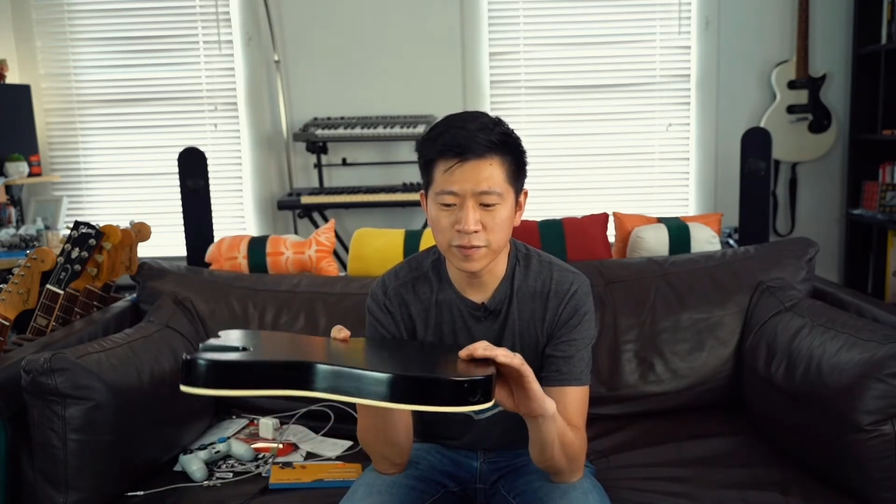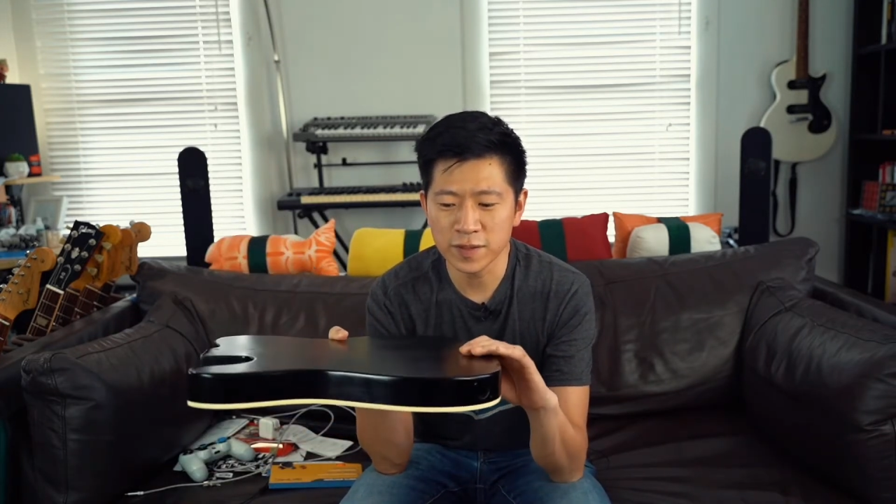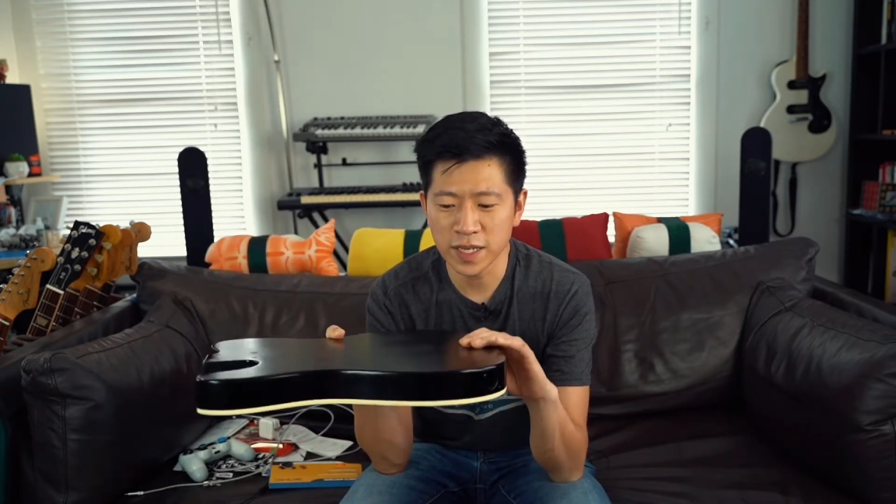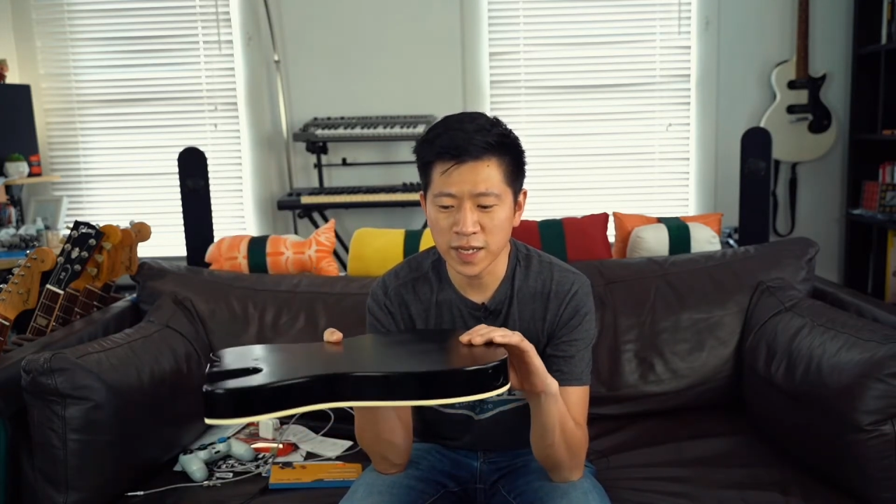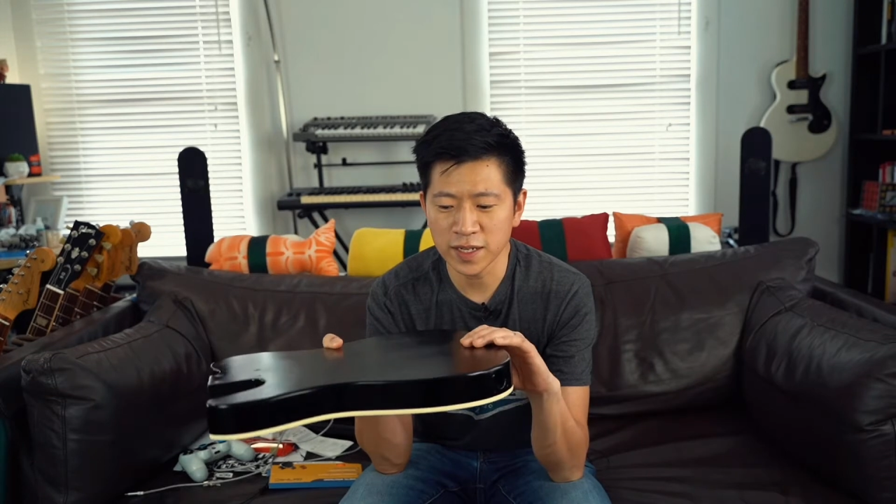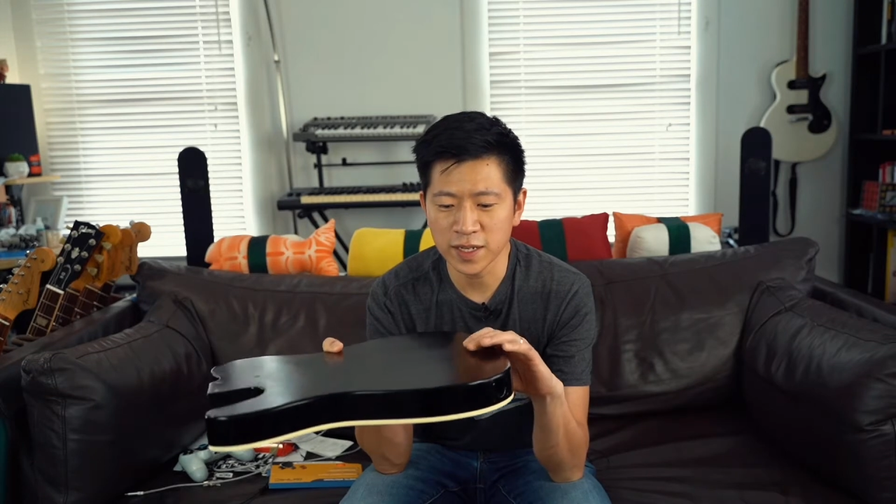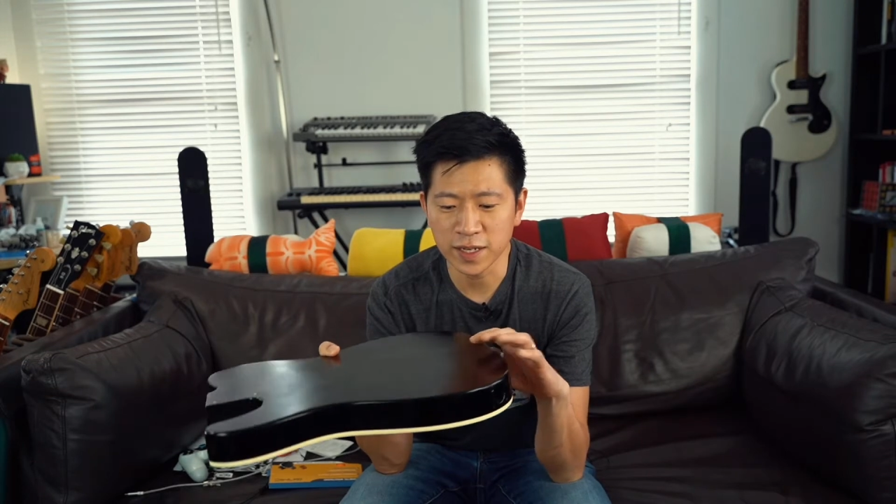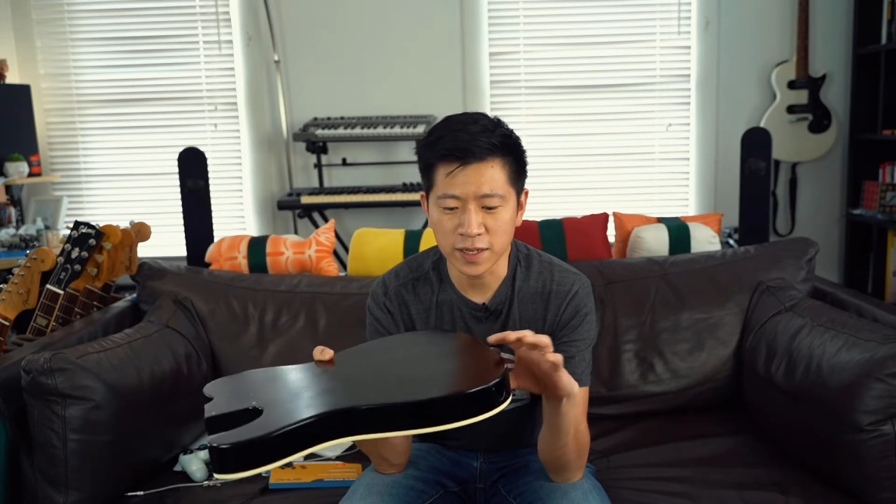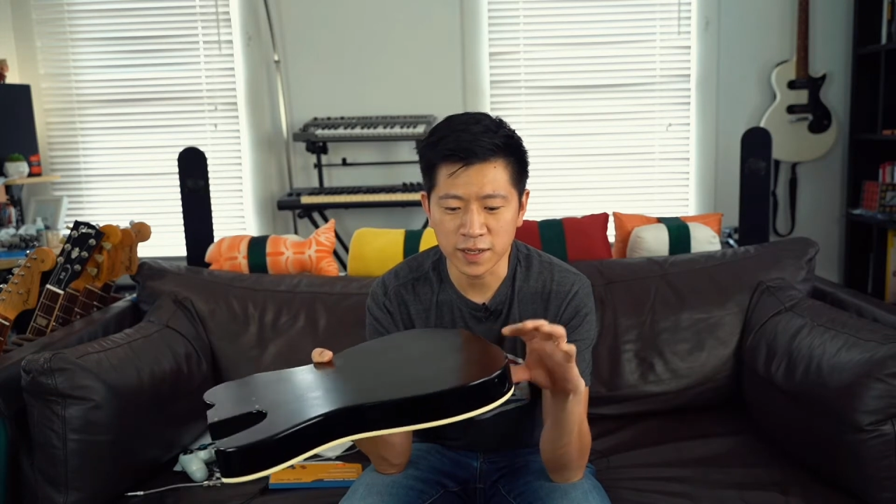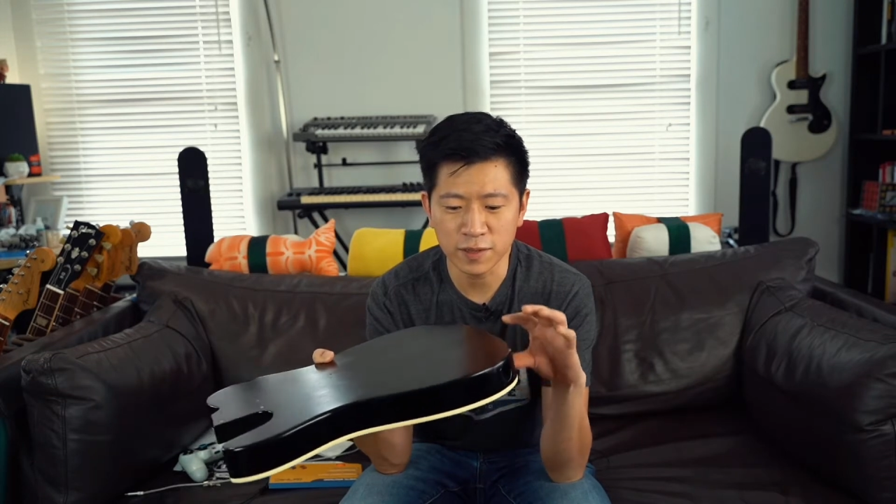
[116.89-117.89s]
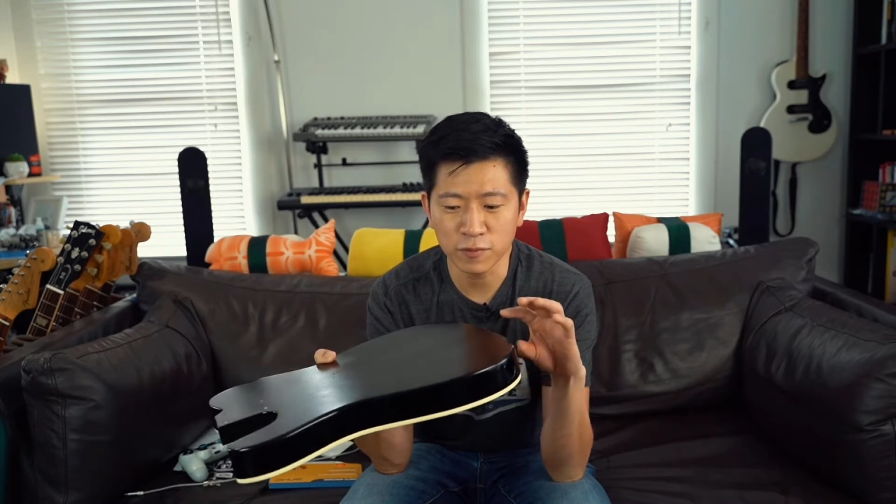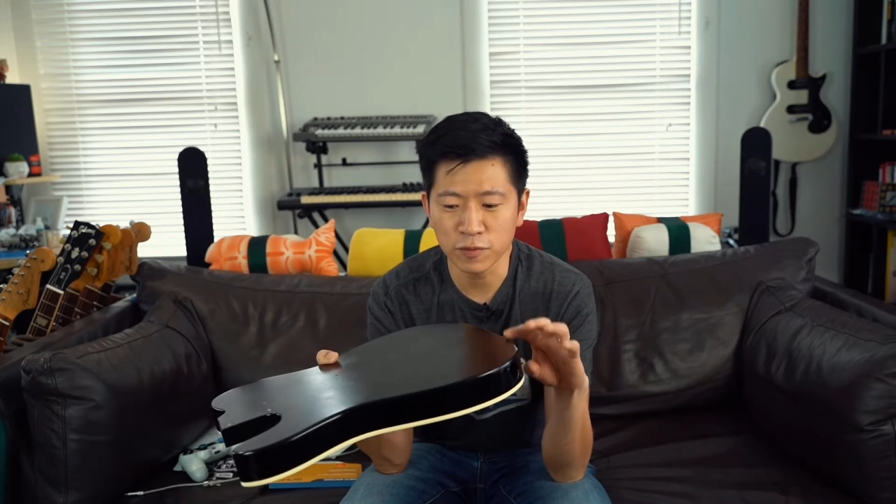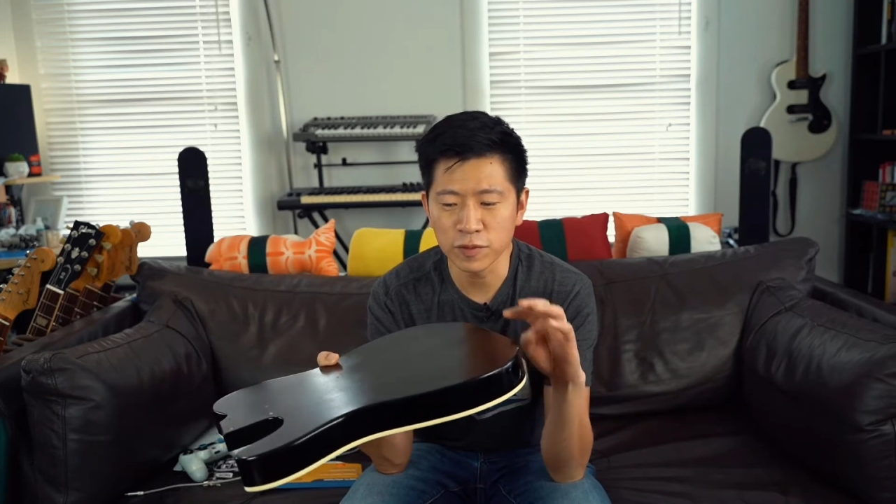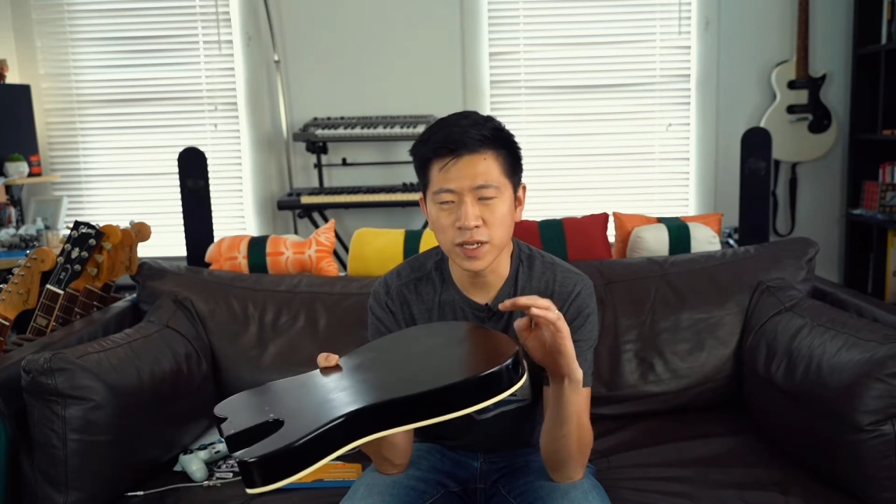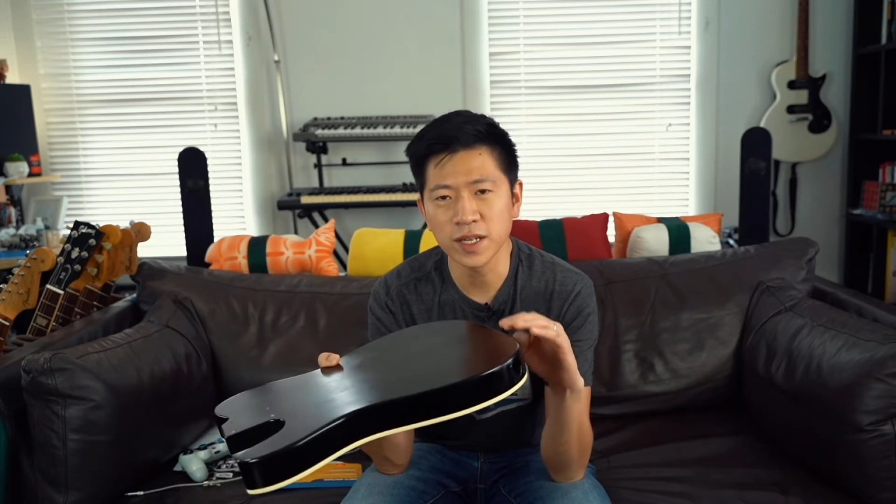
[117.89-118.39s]
sanding
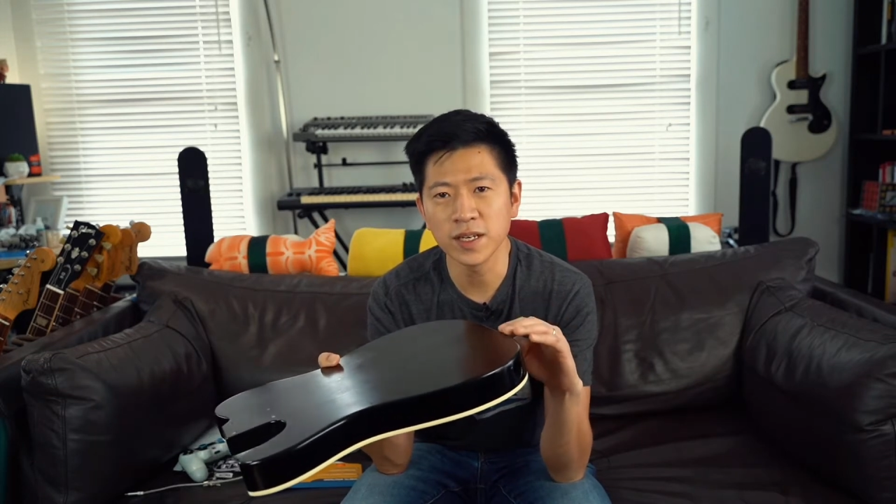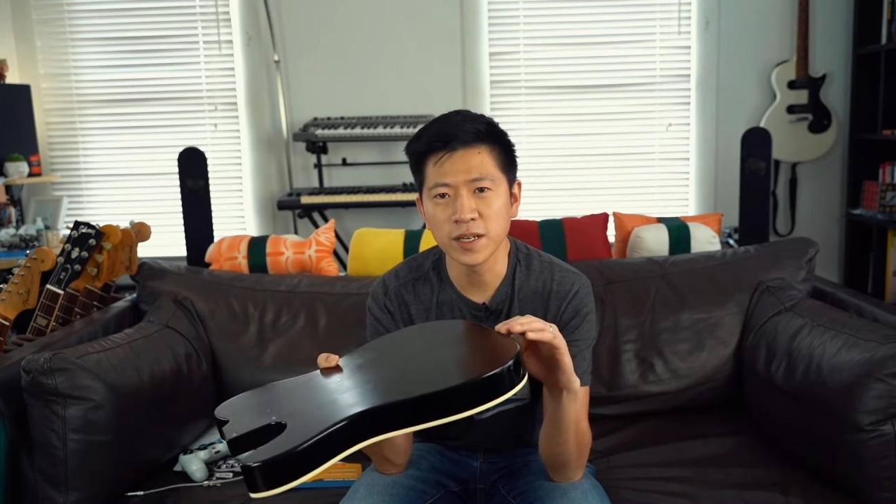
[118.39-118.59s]
through the clear